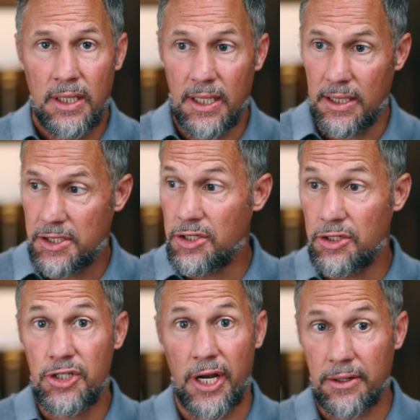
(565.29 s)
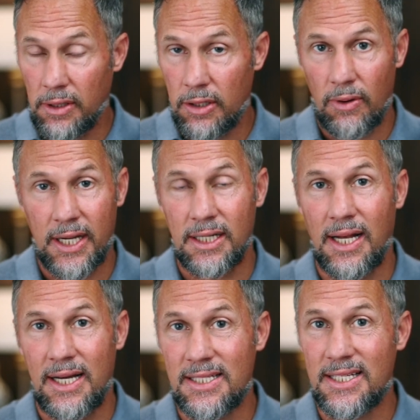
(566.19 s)
It's generally
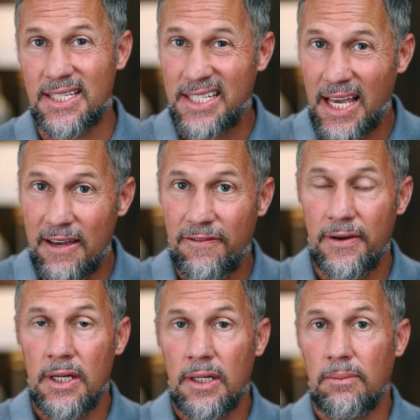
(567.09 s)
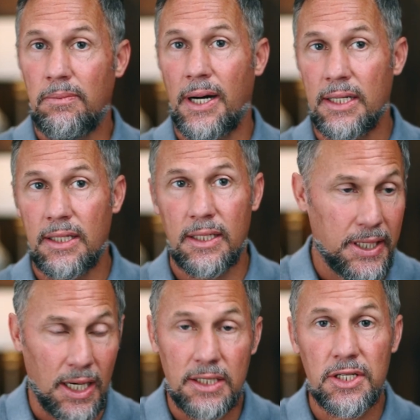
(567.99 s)
recognized as safe, but
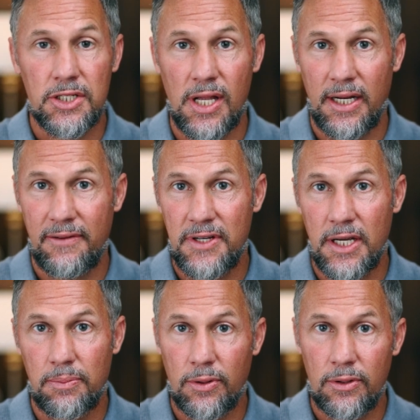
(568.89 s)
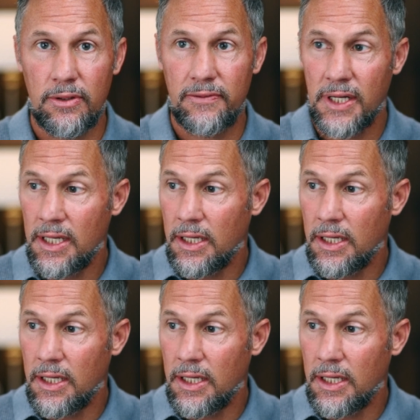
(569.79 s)
because it's not F D A approved,